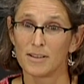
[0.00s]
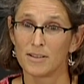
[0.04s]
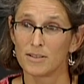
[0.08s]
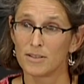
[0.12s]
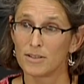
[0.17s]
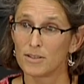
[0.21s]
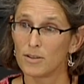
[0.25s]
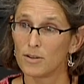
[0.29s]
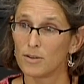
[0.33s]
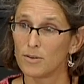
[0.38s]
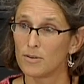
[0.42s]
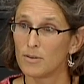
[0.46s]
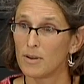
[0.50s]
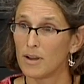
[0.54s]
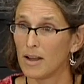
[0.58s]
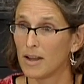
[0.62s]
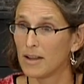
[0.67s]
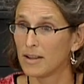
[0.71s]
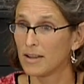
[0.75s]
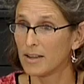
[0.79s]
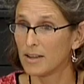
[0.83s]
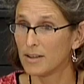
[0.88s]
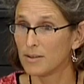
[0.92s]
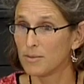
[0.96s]
So
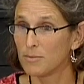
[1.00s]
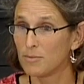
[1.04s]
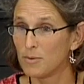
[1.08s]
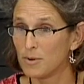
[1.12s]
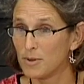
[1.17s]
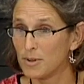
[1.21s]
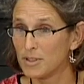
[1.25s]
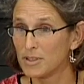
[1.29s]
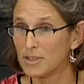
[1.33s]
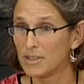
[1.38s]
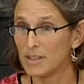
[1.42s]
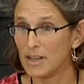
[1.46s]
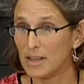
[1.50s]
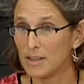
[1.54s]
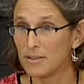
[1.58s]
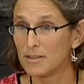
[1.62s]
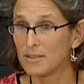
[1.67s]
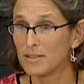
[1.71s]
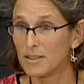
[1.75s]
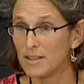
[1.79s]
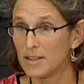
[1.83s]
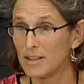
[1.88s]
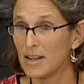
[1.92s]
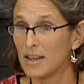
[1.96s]
I kind of worked it
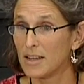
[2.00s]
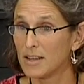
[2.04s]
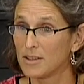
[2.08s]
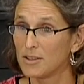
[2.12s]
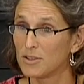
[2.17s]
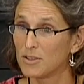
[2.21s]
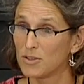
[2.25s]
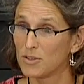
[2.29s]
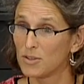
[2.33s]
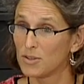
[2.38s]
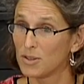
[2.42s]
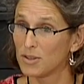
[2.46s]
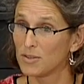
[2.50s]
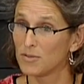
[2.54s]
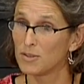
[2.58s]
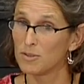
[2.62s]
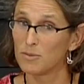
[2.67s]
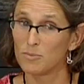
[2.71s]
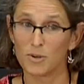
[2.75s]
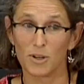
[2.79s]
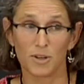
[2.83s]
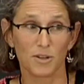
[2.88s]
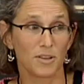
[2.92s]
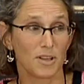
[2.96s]
out so that I could sort of
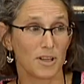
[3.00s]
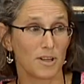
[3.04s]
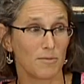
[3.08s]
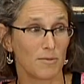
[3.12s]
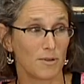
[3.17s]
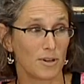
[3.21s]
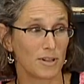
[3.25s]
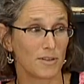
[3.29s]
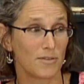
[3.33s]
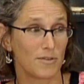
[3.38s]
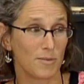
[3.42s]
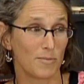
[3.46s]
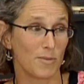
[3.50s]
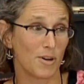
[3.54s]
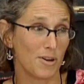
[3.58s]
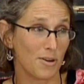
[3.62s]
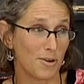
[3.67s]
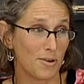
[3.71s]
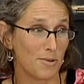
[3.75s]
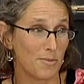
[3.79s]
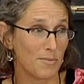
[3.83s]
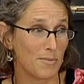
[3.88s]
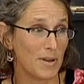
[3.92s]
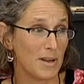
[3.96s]
do both. I worked from
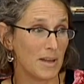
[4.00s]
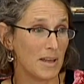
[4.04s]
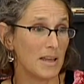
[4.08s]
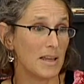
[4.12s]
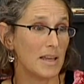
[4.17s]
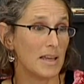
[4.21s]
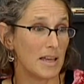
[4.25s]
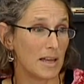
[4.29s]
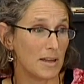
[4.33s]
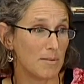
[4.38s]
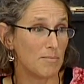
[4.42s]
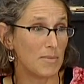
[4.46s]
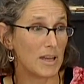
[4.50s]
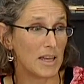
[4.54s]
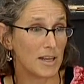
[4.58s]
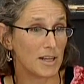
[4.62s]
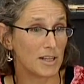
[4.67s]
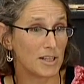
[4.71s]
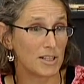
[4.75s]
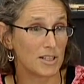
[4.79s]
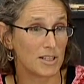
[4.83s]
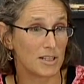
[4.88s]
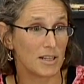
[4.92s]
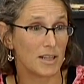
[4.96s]
home, I
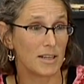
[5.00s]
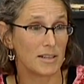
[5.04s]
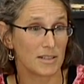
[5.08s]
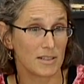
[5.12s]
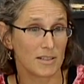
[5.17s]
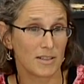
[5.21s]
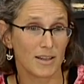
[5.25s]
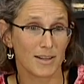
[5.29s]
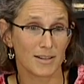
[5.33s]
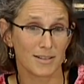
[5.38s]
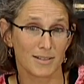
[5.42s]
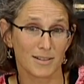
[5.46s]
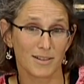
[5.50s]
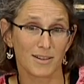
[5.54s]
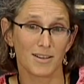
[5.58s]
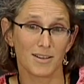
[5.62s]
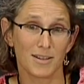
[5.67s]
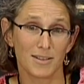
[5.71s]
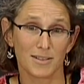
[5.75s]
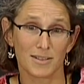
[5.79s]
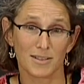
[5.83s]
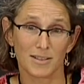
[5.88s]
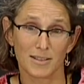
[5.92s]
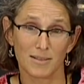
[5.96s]
managed as a
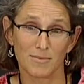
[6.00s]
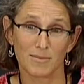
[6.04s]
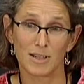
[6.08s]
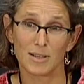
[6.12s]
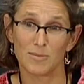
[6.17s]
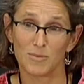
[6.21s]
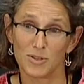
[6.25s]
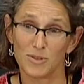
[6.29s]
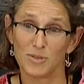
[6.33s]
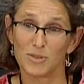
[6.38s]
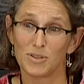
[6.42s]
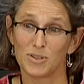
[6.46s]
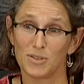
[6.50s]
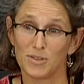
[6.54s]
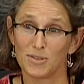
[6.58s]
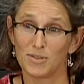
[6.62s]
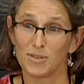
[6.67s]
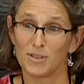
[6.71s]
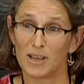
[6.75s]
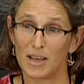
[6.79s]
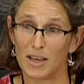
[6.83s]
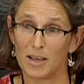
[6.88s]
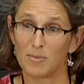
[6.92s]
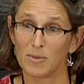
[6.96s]
toxicologist. Sometimes you can
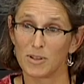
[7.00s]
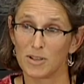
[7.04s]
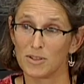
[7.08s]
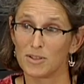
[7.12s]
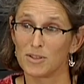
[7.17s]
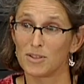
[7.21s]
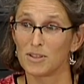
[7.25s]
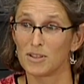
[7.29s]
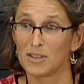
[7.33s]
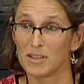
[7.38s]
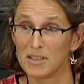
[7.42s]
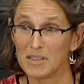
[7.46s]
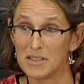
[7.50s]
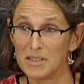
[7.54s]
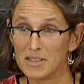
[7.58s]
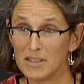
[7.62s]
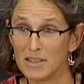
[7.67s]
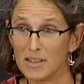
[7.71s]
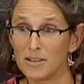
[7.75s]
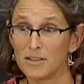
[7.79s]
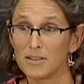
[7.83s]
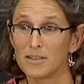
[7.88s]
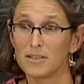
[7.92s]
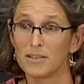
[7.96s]
do that because you can
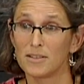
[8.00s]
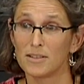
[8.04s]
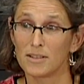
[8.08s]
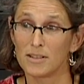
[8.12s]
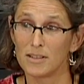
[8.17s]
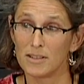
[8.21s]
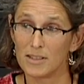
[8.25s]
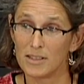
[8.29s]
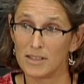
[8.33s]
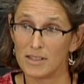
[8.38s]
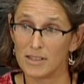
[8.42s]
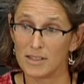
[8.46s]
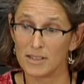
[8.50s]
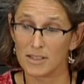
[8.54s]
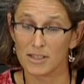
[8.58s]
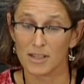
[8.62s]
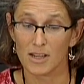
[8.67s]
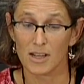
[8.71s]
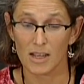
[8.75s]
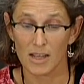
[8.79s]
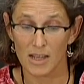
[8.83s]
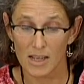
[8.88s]
consult and you can teach.